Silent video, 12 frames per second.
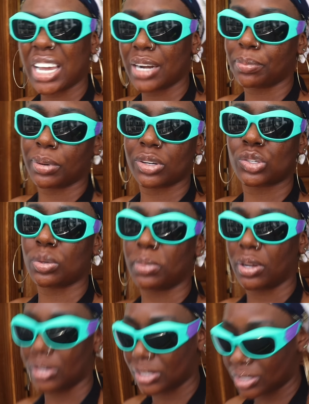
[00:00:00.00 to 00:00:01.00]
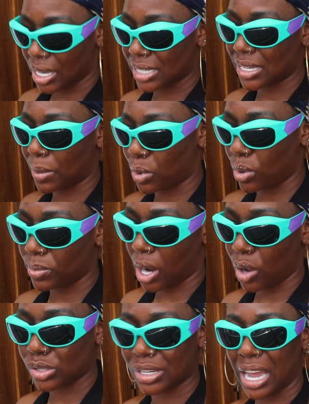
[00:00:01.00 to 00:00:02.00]
kind of bittersweet because as I'm home
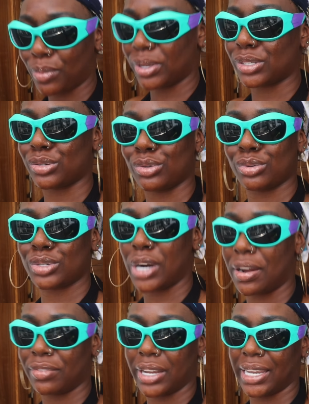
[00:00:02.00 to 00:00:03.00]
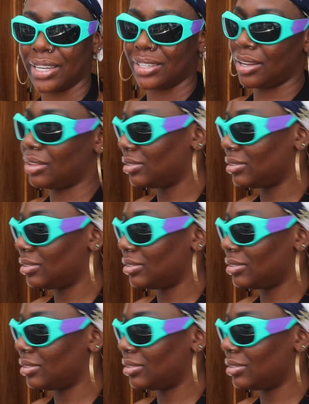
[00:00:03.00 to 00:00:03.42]
now, I also can't wait to travel again.